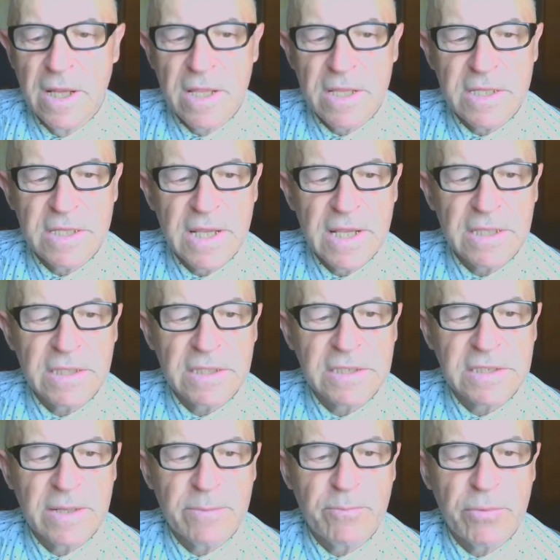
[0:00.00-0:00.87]
than
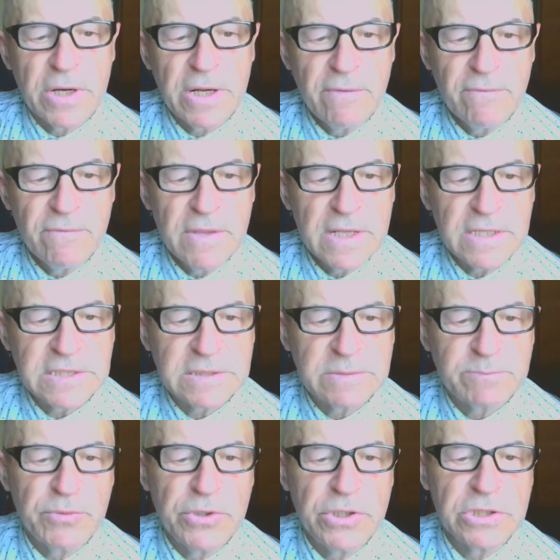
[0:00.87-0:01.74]
the previous
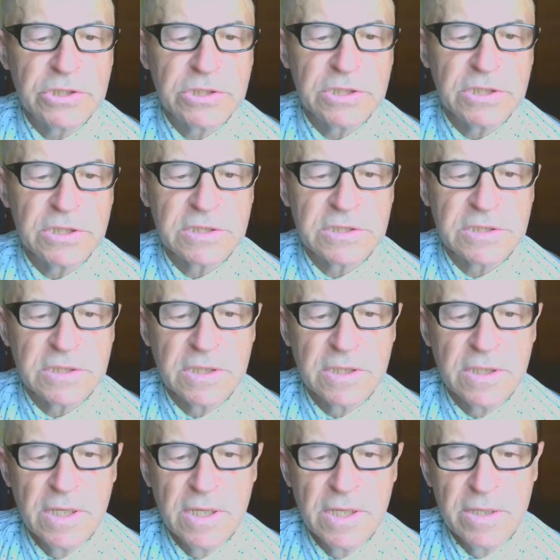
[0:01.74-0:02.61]
species,
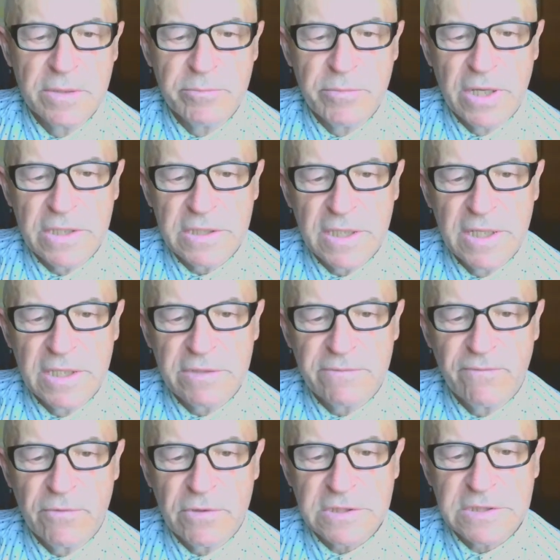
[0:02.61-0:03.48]
but
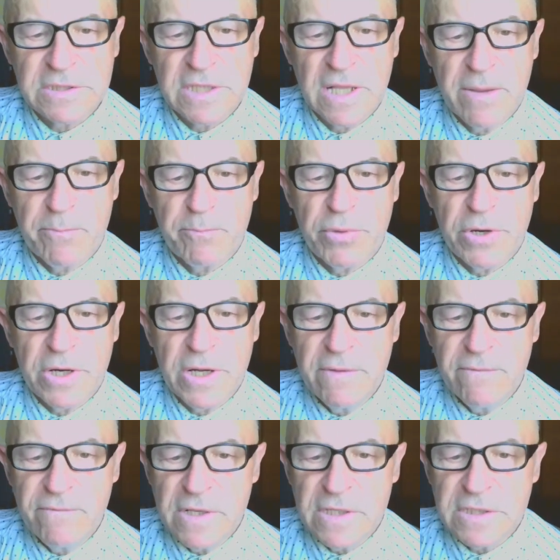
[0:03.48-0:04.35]
it was the
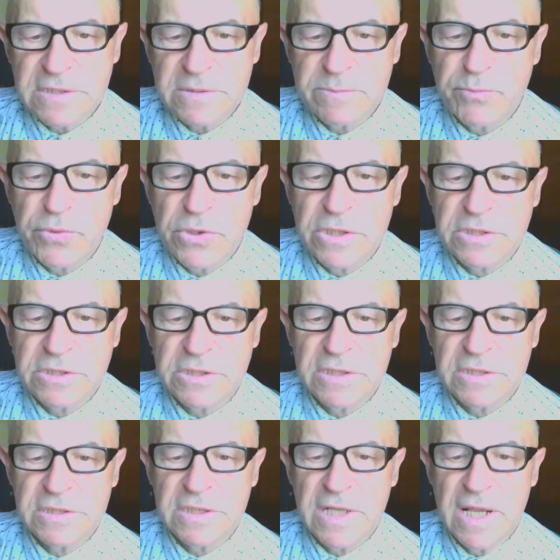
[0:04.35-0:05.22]
previous
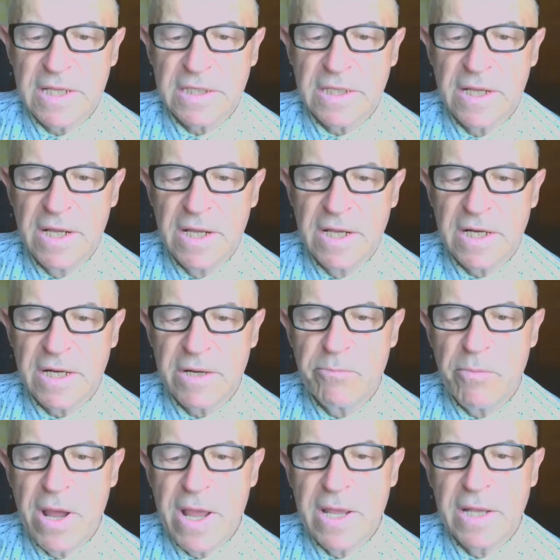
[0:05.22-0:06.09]
species that
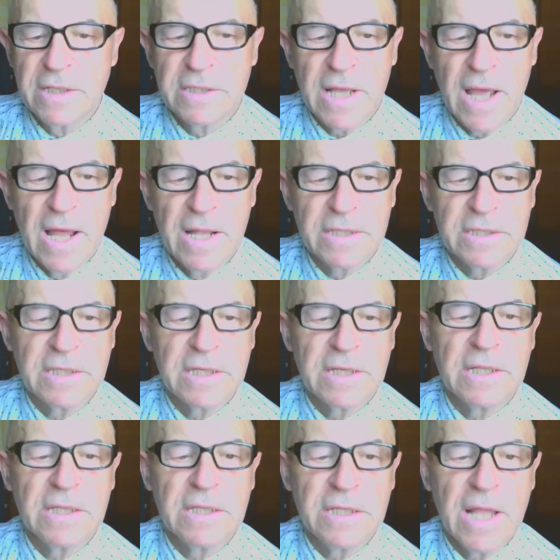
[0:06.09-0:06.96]
remained
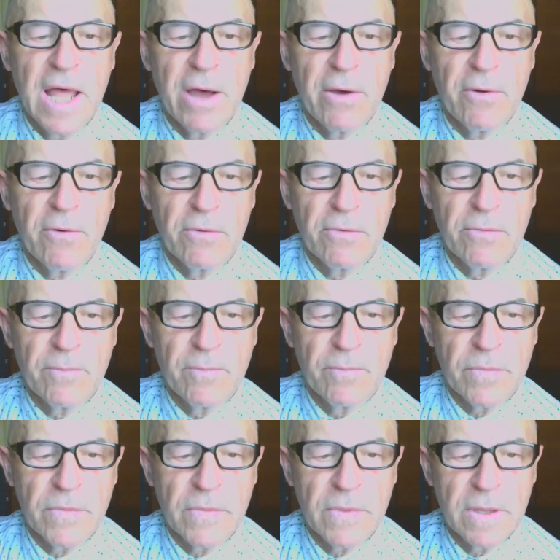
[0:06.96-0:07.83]
until now?
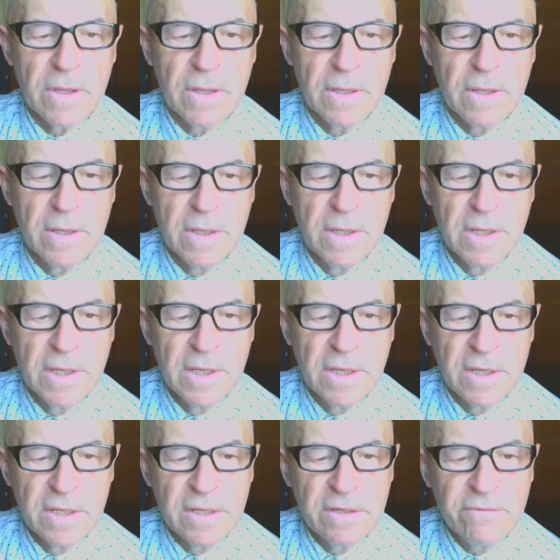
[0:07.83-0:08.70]

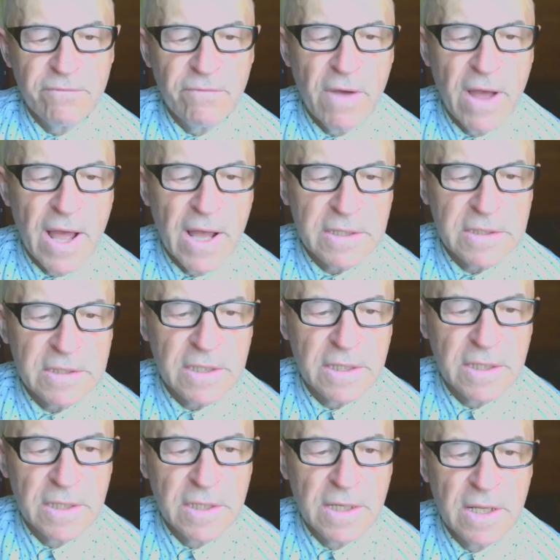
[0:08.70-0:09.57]
In fact,
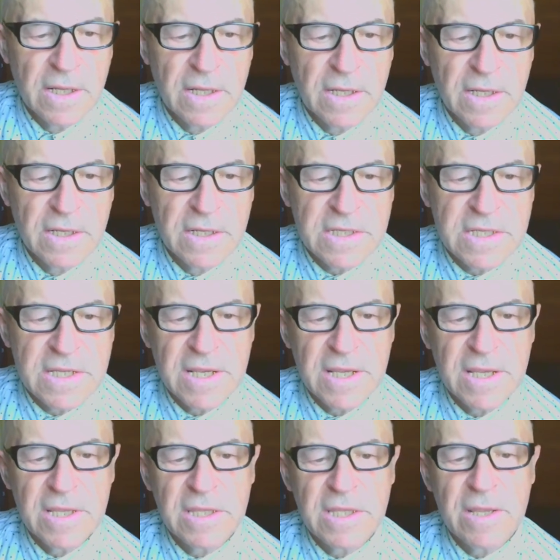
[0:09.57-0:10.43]
the
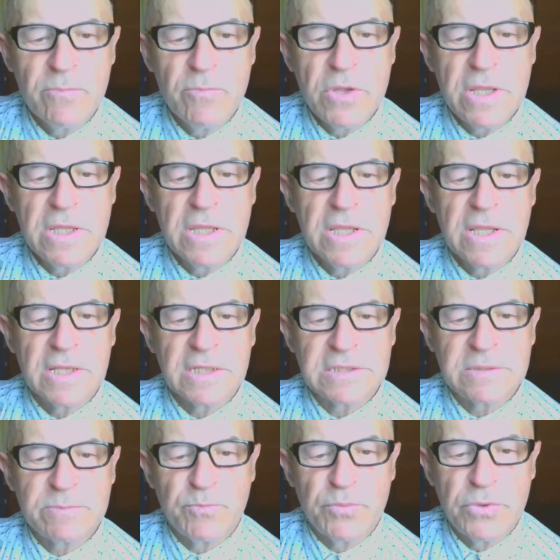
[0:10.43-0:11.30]
intermediate
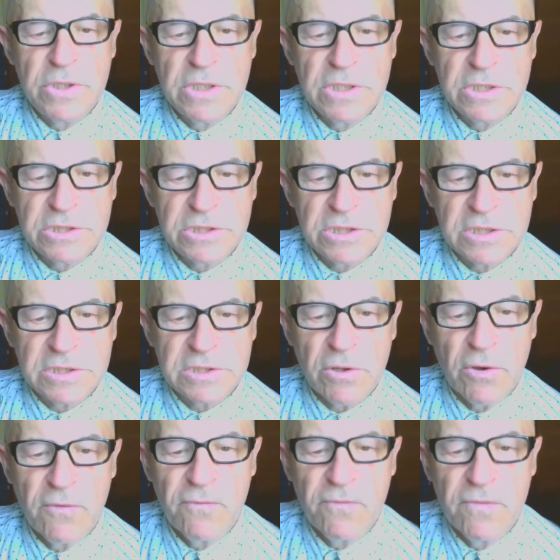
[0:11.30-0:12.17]

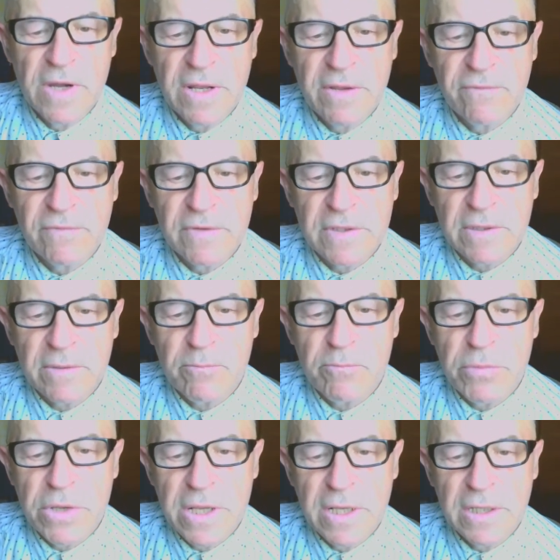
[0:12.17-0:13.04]
species of
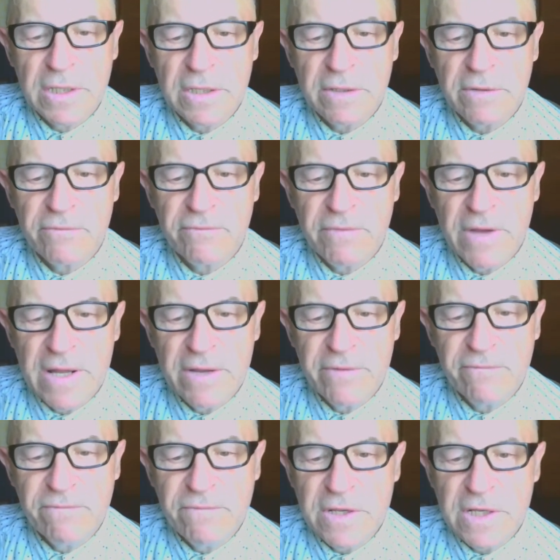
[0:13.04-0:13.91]
living beings
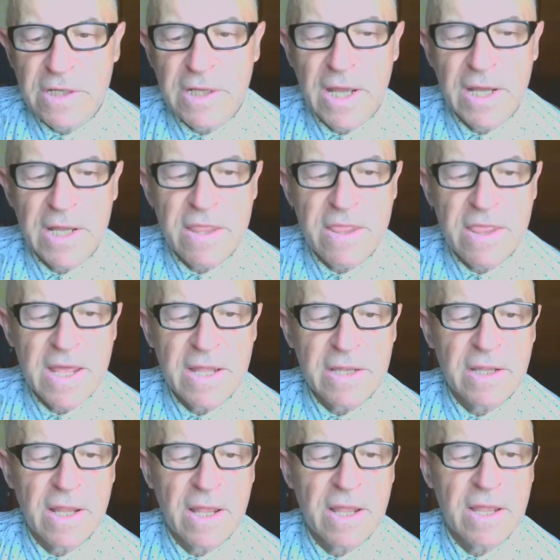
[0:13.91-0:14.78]
were weaker
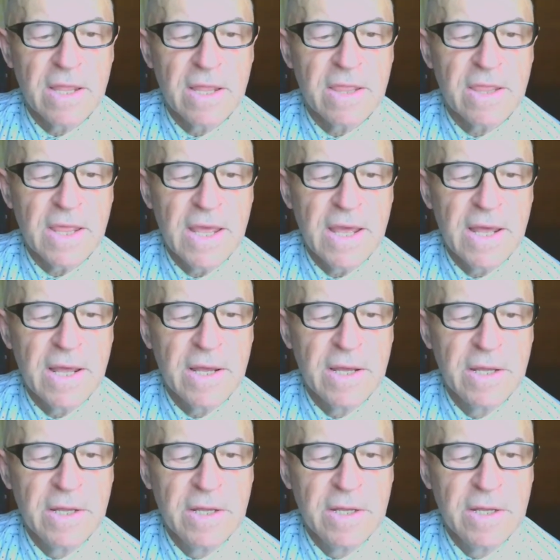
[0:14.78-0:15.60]
than their